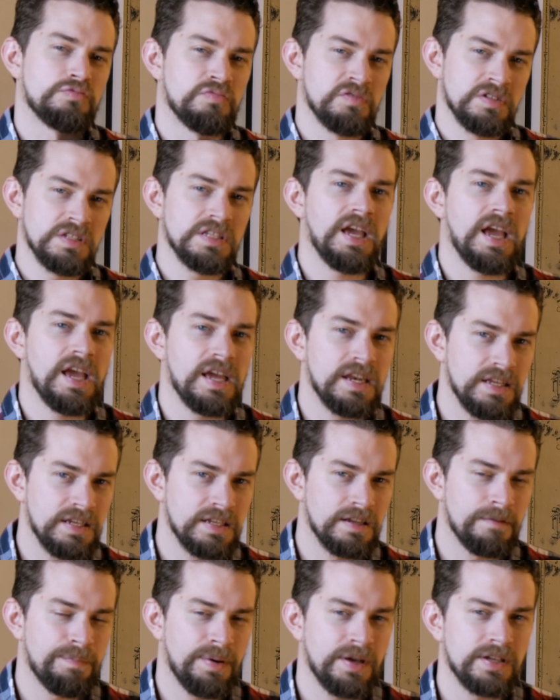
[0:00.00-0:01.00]
really handy
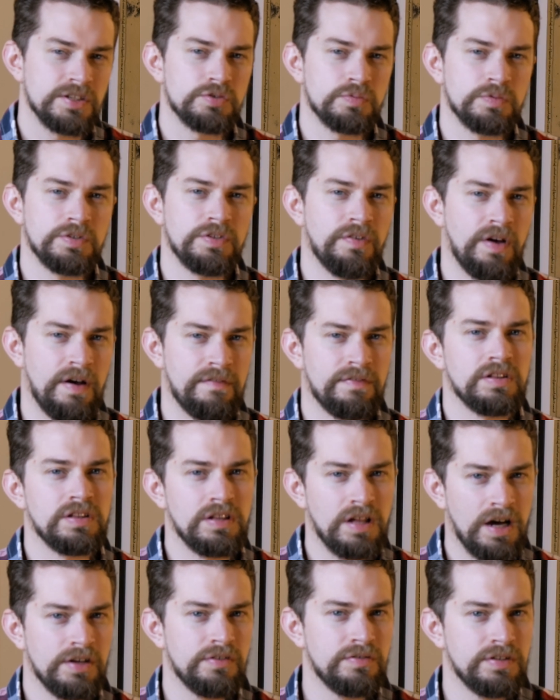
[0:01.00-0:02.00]
in a pinch when you have a
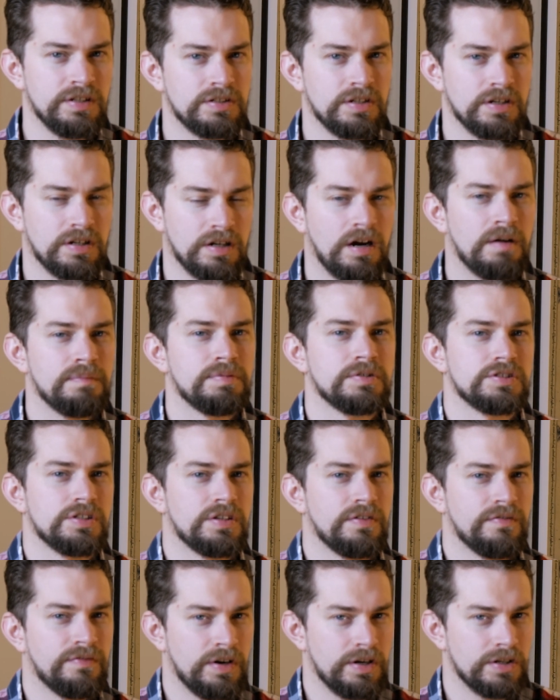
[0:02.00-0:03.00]
lot you need to accomplish
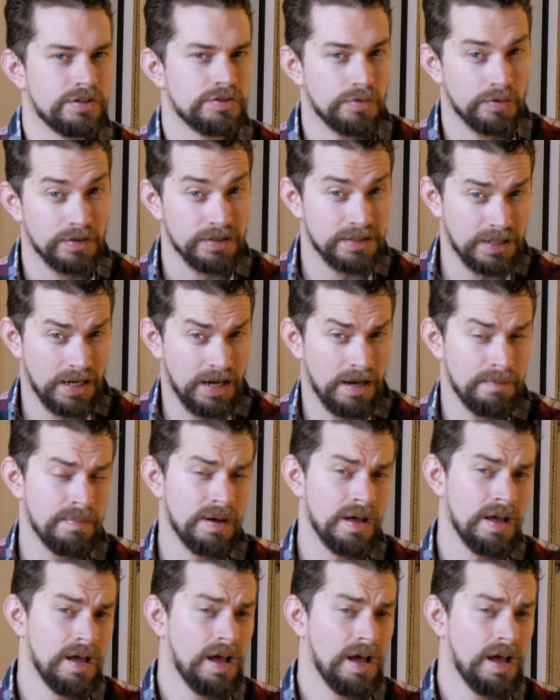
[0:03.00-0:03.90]
in a very short time.